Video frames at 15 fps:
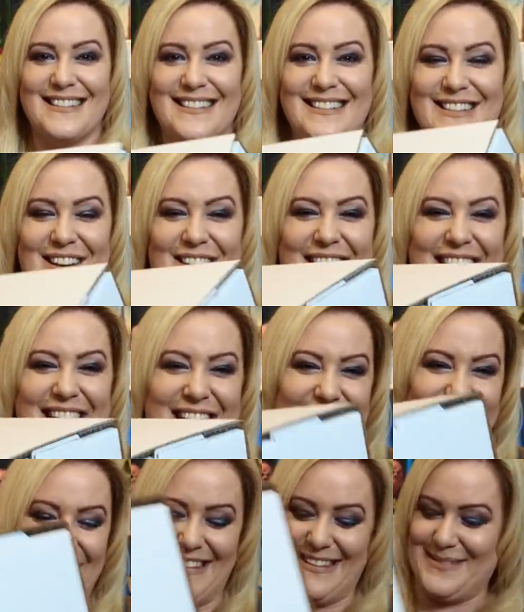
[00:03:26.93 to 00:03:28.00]
So
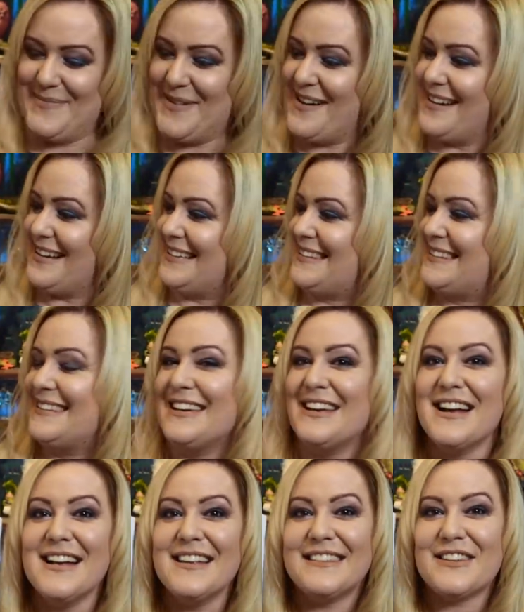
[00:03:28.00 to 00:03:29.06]
here is the books.
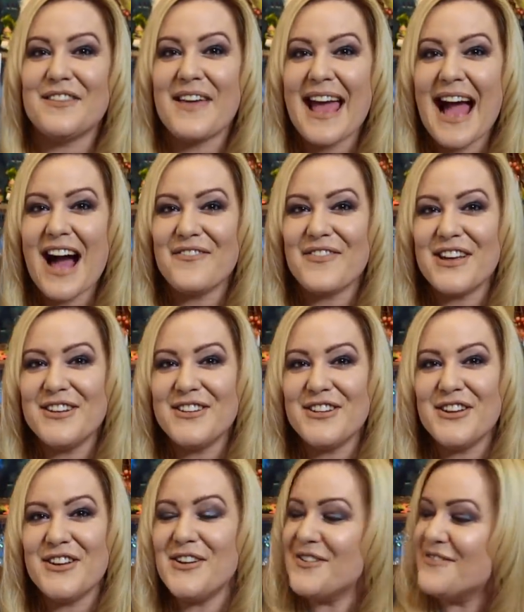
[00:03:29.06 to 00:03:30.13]
So they have a
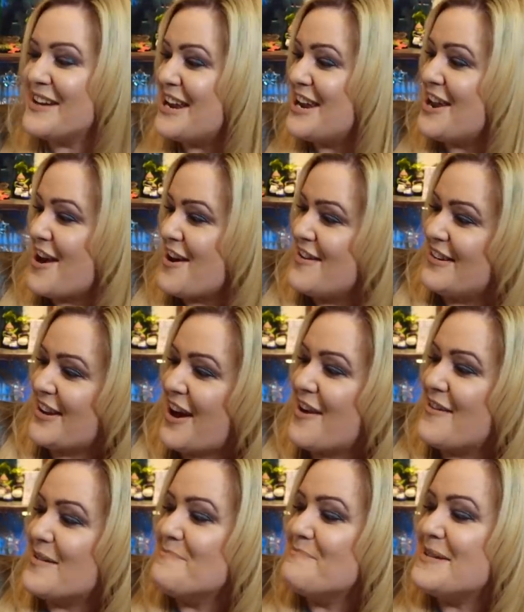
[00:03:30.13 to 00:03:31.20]
new
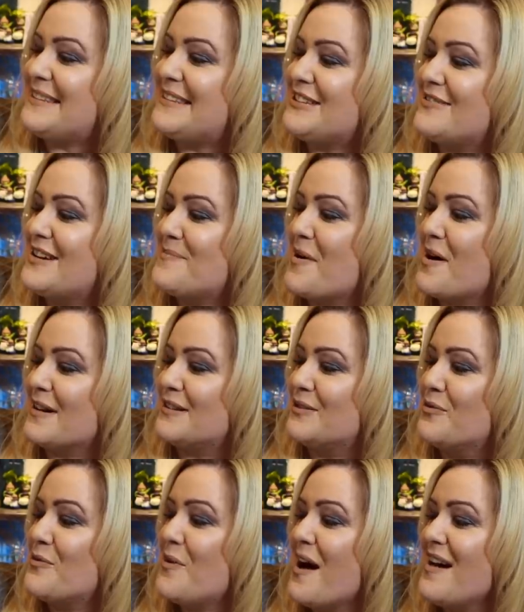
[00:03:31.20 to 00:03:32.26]
logo, mystery box,
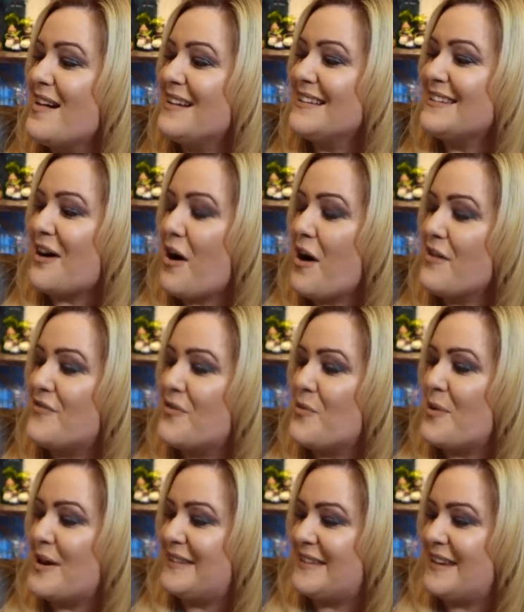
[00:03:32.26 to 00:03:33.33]
World of
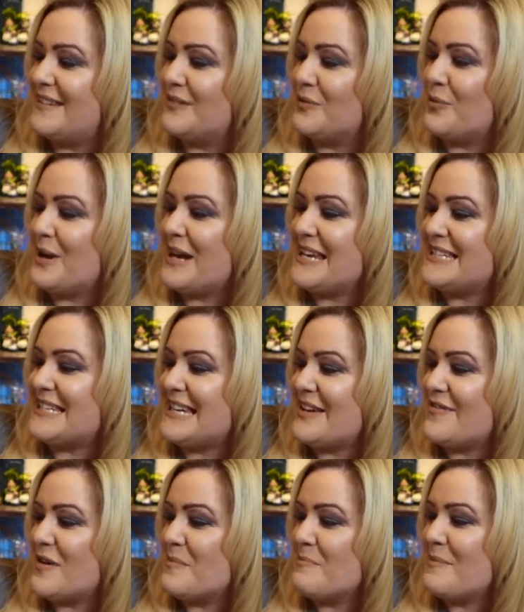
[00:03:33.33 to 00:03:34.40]
Wizards. We
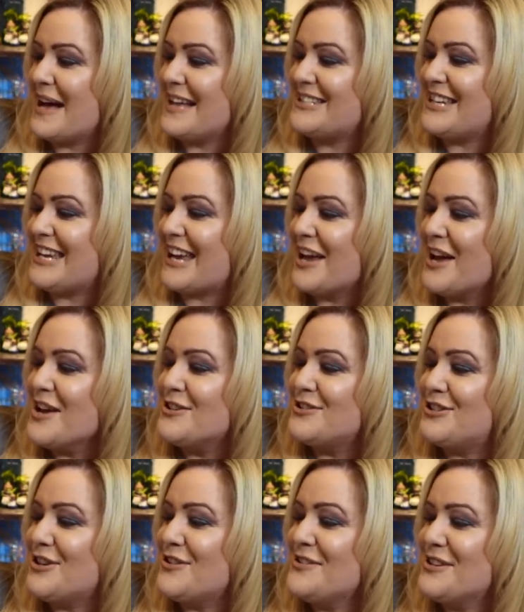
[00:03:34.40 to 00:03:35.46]
deliver magic
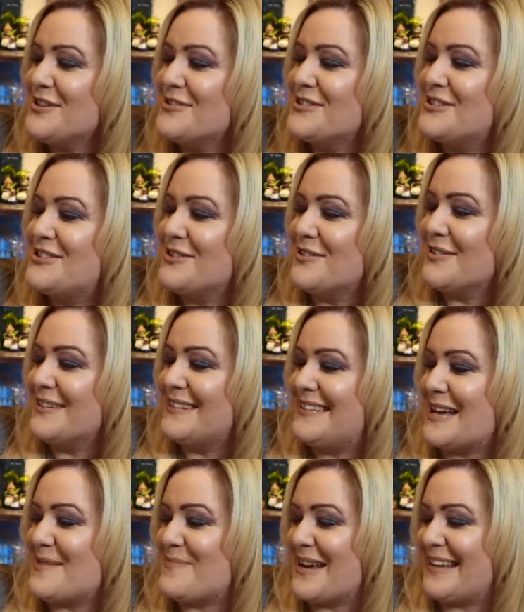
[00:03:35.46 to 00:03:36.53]
to your
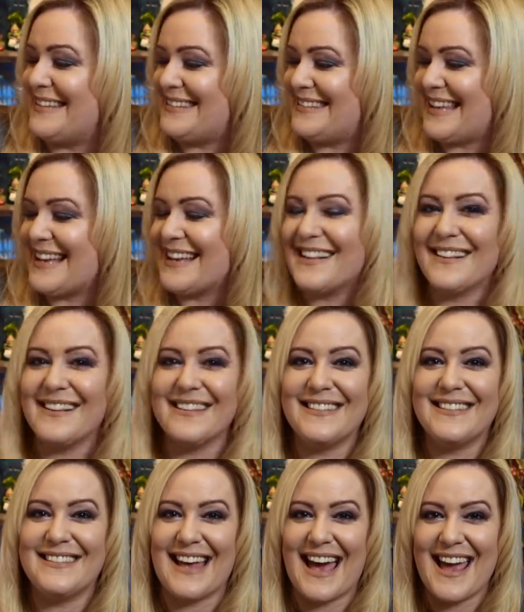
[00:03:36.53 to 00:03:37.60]
doorstep by Single
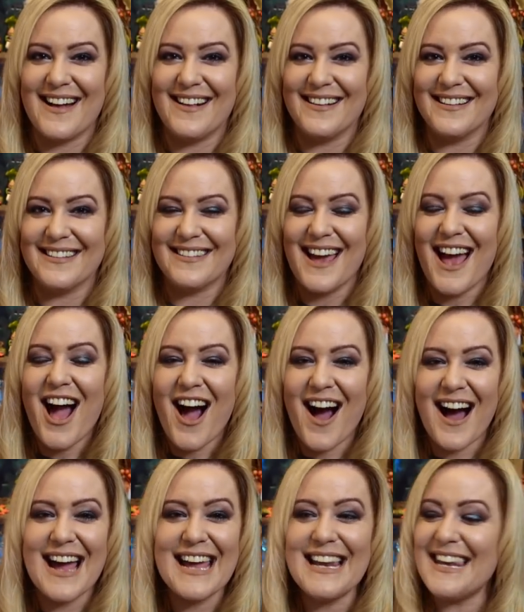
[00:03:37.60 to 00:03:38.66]
Sales.
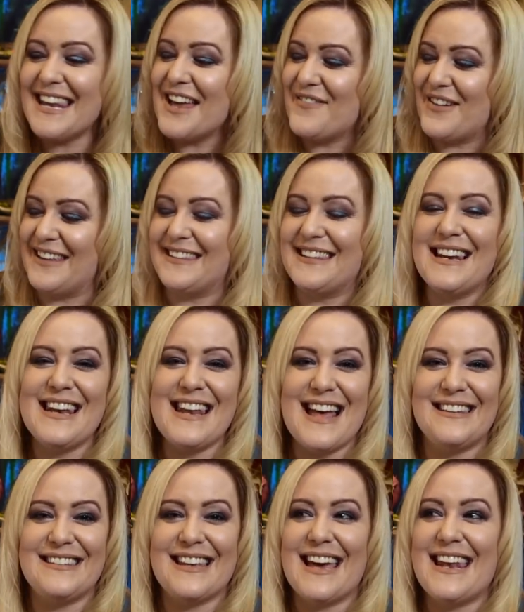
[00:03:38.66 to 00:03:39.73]
I love it. So
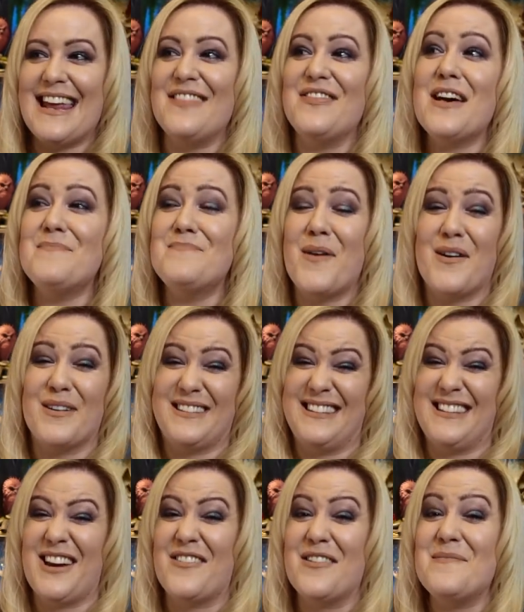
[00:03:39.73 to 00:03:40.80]
let's get in. Their
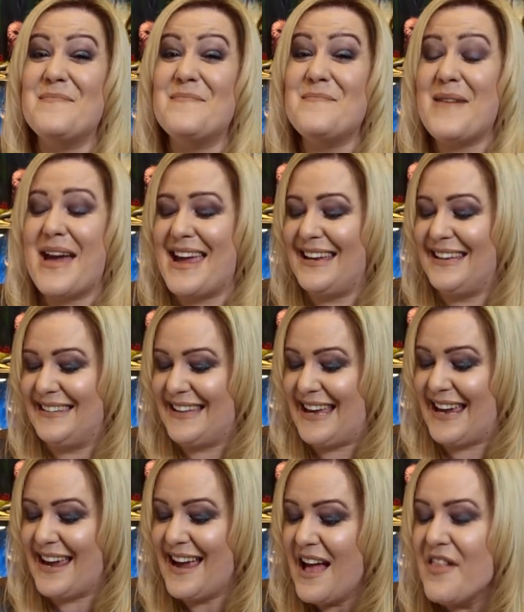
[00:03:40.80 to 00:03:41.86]
boxes are
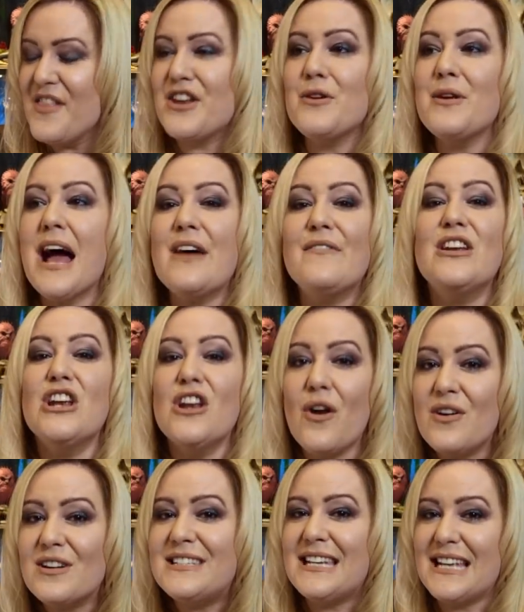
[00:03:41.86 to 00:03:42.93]
amazing. They don't have a
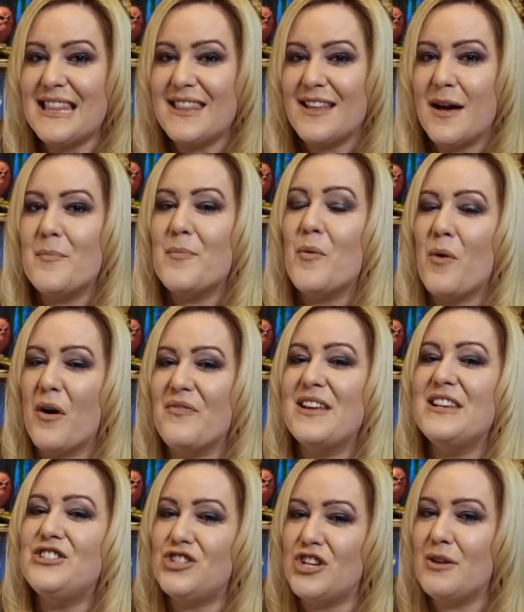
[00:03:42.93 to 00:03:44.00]
lot in them, but what
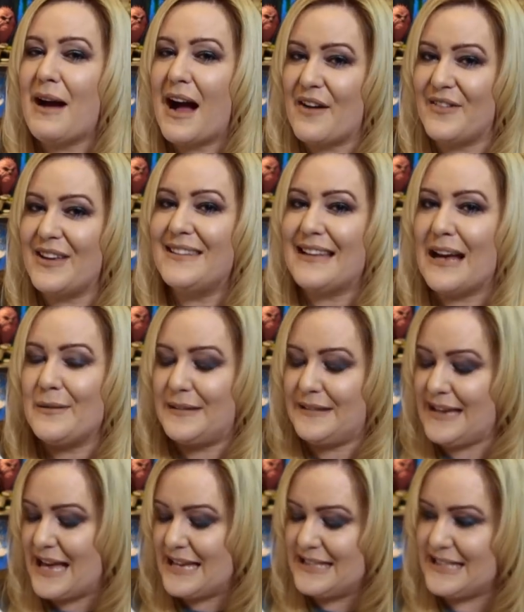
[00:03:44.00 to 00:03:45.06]
they do have is
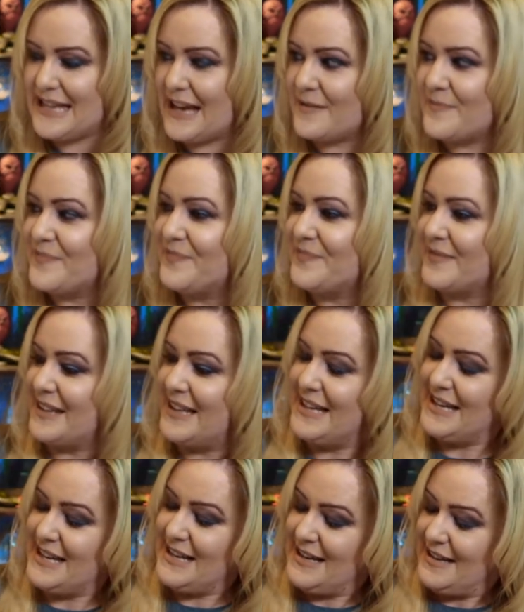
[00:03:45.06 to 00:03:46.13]
outstanding.
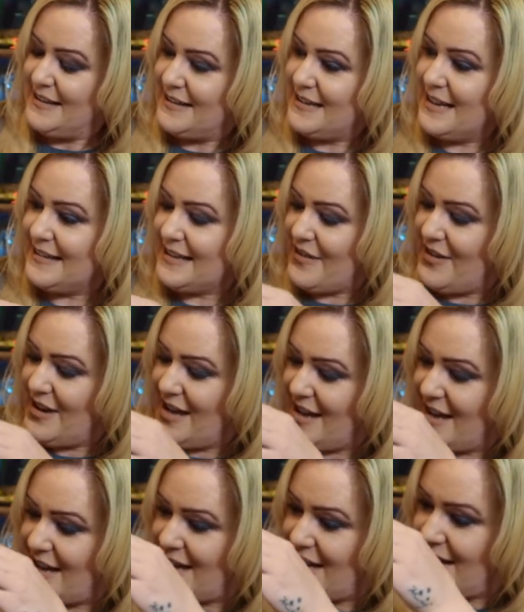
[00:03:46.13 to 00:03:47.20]
So let's have a
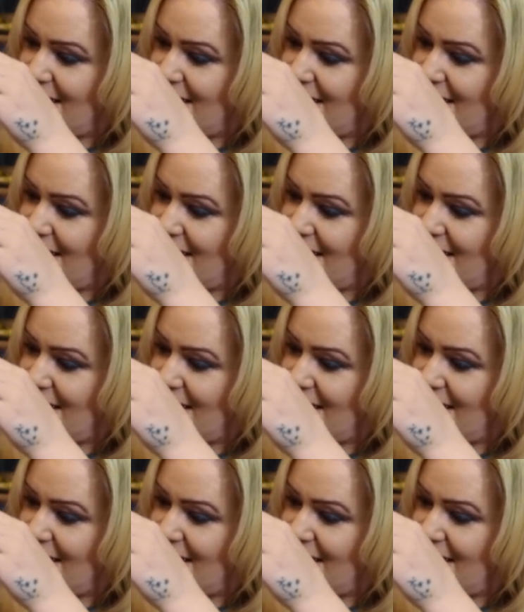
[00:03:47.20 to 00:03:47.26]
look.